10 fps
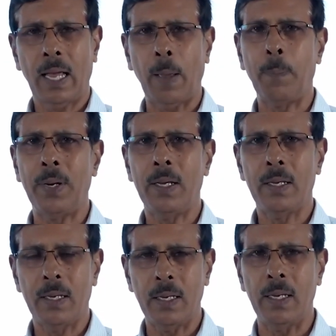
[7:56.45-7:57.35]

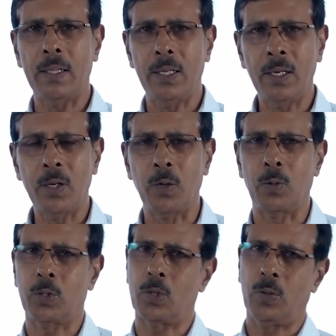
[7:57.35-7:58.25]
happening in the
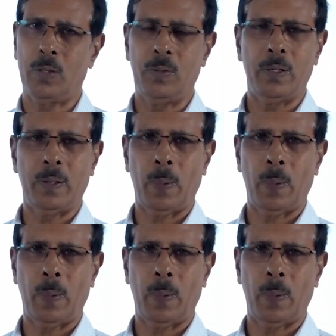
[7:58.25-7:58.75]
nostro account.